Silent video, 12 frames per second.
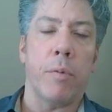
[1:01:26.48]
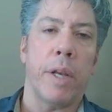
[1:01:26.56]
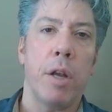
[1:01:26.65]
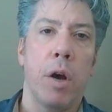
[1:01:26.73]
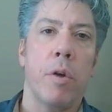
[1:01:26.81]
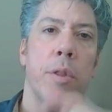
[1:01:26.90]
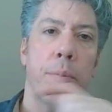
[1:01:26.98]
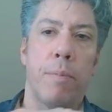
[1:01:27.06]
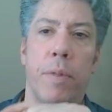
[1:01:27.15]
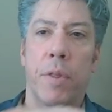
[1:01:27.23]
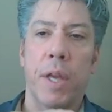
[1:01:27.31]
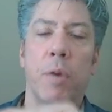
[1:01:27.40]
we know the,
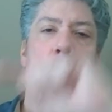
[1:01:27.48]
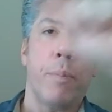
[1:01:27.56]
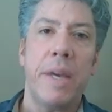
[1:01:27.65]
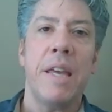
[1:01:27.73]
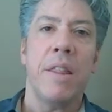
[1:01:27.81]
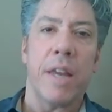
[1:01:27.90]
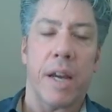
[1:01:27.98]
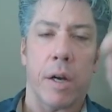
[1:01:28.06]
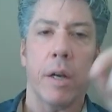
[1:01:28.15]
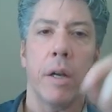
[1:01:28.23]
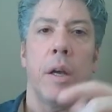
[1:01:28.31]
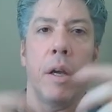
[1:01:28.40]
the thing will be
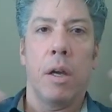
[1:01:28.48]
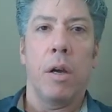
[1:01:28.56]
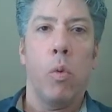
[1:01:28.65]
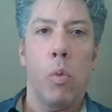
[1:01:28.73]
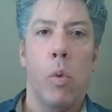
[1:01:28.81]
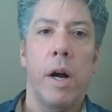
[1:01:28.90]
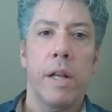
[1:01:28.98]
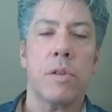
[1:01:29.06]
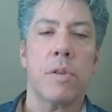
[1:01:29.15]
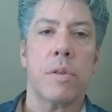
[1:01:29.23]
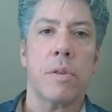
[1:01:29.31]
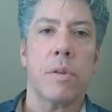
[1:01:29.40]
there
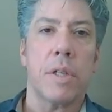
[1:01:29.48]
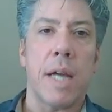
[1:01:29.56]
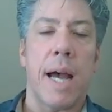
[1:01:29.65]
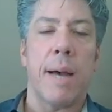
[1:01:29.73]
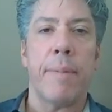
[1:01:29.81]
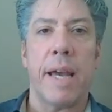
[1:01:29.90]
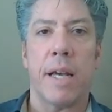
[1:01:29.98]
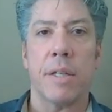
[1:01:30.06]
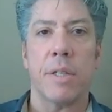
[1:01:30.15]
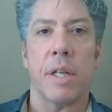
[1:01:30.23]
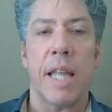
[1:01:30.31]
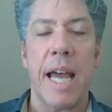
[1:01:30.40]
once the time has
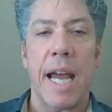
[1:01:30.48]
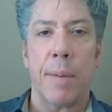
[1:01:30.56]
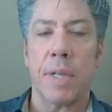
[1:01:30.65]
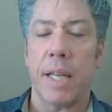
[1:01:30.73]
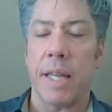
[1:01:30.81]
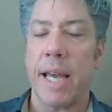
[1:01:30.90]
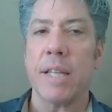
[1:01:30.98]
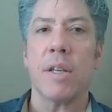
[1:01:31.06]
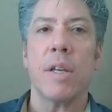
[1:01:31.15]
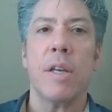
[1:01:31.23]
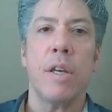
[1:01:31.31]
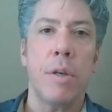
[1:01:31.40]
elapsed. And that is a
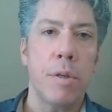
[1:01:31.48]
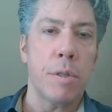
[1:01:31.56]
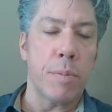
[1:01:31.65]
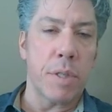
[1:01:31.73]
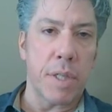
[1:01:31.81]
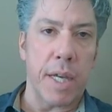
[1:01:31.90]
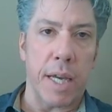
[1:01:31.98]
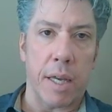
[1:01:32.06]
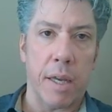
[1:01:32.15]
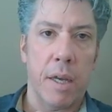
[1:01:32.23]
huge mistake.